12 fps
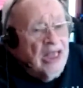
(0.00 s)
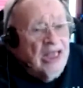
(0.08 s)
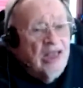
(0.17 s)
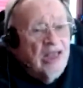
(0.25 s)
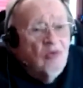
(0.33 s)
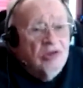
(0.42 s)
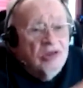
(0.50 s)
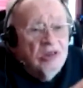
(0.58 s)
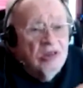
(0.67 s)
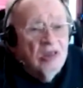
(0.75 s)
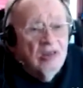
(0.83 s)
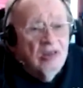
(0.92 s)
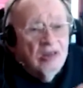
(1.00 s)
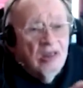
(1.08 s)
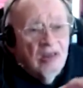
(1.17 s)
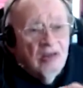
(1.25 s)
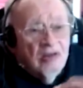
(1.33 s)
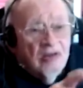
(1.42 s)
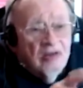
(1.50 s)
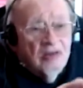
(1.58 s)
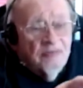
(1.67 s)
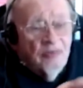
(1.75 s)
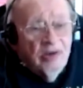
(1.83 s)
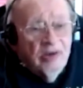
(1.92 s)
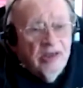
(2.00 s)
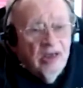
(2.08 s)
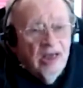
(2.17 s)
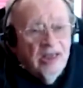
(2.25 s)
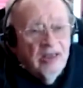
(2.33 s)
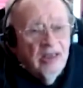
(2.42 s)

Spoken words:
He was the point guy.